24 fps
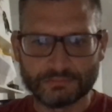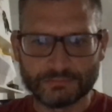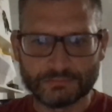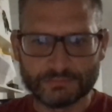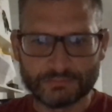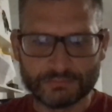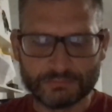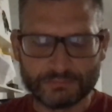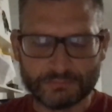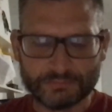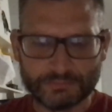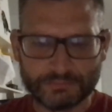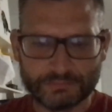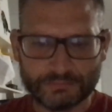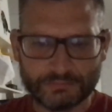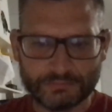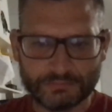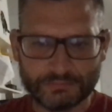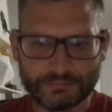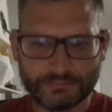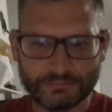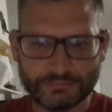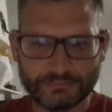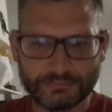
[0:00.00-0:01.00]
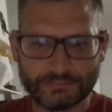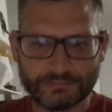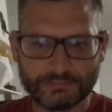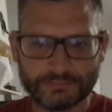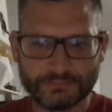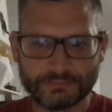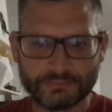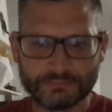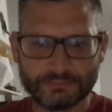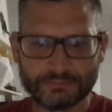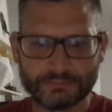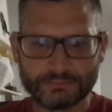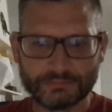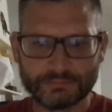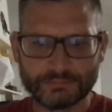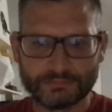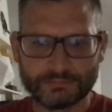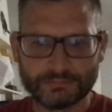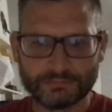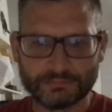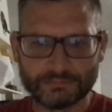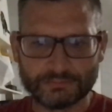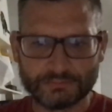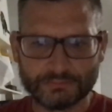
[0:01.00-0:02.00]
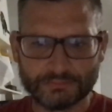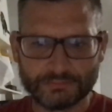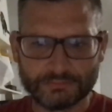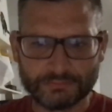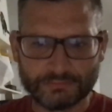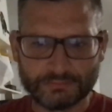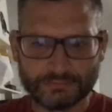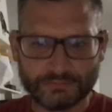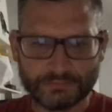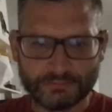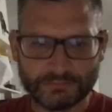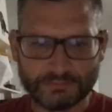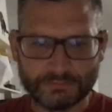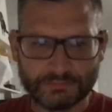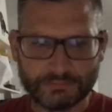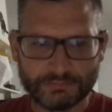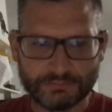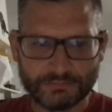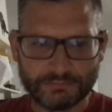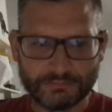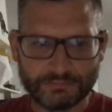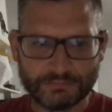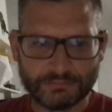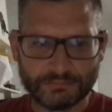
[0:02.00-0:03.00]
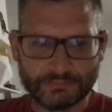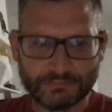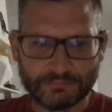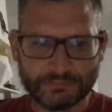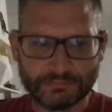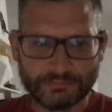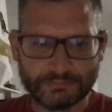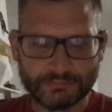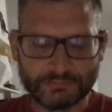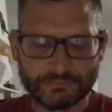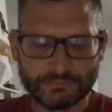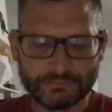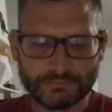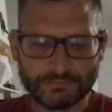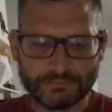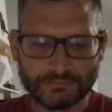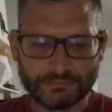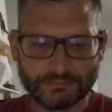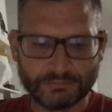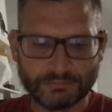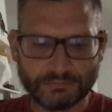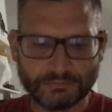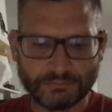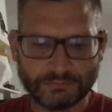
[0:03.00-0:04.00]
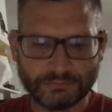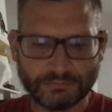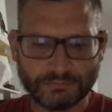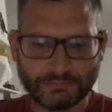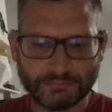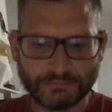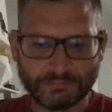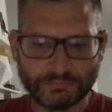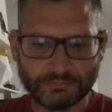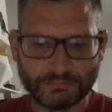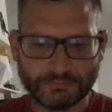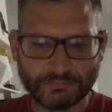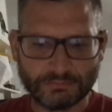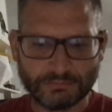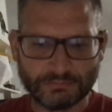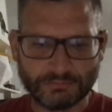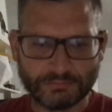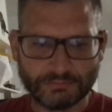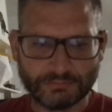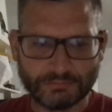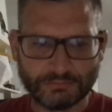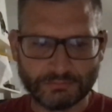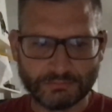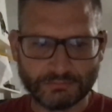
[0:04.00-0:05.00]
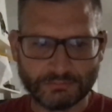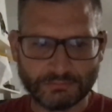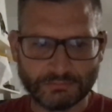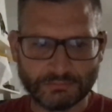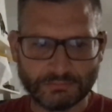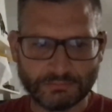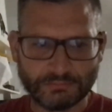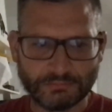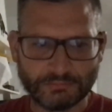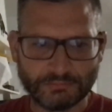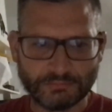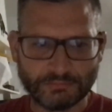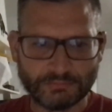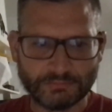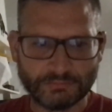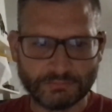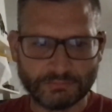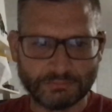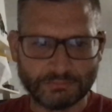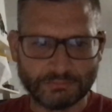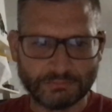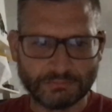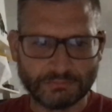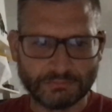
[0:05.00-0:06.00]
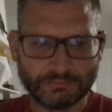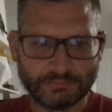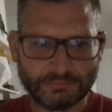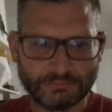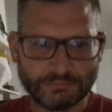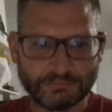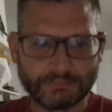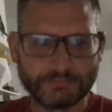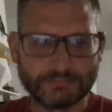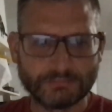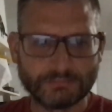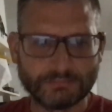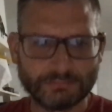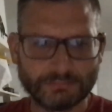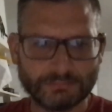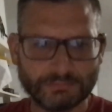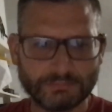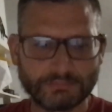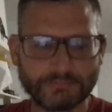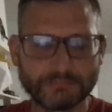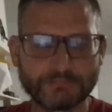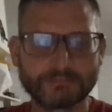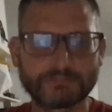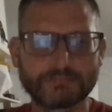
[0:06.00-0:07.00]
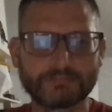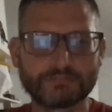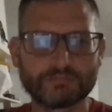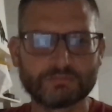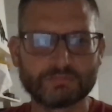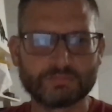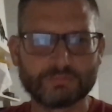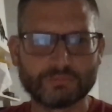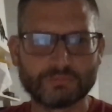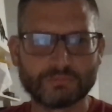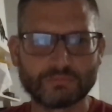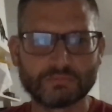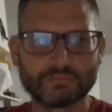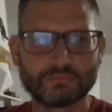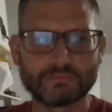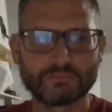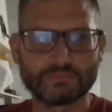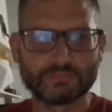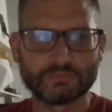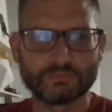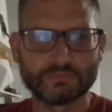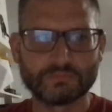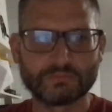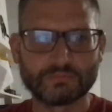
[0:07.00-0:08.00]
No words are spoken by the person on screen.